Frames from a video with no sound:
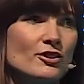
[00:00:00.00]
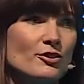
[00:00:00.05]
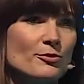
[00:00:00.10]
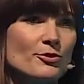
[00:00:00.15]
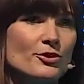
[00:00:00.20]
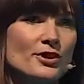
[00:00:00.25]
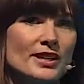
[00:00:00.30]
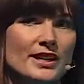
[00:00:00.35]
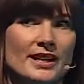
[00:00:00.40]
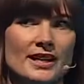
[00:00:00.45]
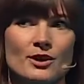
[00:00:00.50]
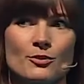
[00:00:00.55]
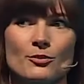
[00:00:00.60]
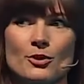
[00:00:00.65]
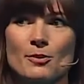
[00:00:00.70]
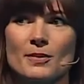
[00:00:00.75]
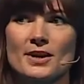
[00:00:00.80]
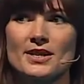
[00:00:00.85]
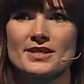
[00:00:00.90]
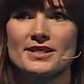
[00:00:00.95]
communicating with
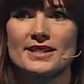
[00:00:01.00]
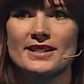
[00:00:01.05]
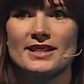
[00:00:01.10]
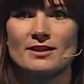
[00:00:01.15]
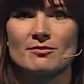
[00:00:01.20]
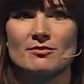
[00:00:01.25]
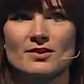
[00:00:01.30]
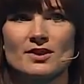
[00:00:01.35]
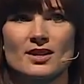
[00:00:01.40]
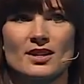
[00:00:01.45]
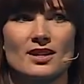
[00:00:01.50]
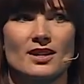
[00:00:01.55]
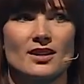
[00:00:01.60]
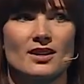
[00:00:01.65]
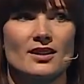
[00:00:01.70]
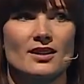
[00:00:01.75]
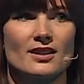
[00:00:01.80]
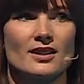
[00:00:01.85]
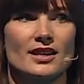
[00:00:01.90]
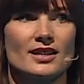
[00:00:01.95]
my team,
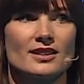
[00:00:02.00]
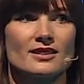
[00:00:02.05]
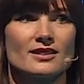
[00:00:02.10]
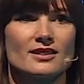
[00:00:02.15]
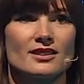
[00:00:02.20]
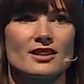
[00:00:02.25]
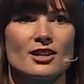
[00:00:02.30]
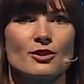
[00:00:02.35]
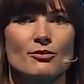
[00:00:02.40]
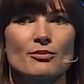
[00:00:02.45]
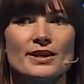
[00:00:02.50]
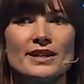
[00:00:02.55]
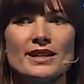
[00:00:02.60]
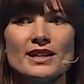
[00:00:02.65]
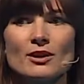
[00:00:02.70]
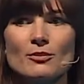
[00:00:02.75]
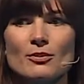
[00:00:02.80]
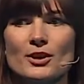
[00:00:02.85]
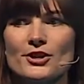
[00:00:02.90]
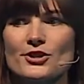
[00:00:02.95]
uh, that I really
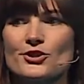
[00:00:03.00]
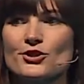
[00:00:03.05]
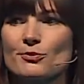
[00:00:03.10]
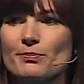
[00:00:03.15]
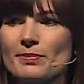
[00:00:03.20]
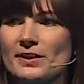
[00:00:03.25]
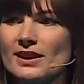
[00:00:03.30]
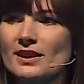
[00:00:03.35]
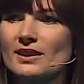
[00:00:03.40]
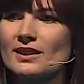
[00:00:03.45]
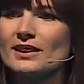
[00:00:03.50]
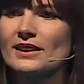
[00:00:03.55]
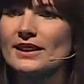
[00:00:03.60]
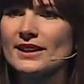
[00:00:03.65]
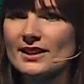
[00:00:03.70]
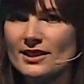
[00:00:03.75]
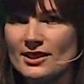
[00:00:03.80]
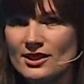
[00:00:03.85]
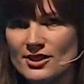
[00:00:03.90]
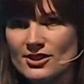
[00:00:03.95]
want to build
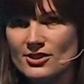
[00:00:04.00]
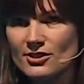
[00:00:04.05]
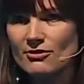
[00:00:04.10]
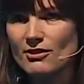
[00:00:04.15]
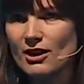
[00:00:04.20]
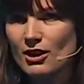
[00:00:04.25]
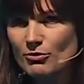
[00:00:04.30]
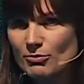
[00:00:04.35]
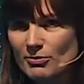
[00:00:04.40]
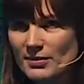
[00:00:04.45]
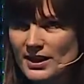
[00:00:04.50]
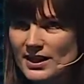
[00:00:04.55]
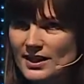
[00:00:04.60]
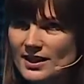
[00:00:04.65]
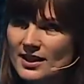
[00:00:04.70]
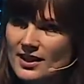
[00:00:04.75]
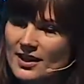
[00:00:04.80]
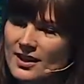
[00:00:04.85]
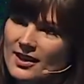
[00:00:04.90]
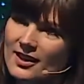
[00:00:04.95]
leaders around me
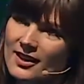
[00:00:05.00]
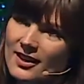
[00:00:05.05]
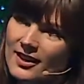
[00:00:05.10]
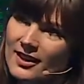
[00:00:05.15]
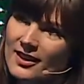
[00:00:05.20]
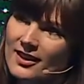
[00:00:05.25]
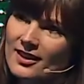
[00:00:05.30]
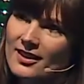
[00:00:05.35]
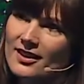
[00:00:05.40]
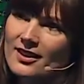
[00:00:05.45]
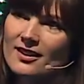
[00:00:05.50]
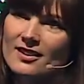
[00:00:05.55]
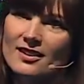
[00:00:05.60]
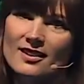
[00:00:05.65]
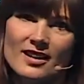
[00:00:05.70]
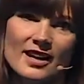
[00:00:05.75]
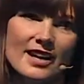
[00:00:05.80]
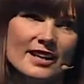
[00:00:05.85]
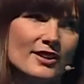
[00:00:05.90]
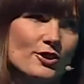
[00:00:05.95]
uh,
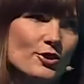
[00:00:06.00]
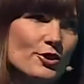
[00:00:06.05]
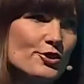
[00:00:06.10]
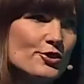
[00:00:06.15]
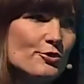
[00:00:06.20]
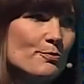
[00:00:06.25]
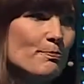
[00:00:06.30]
and not to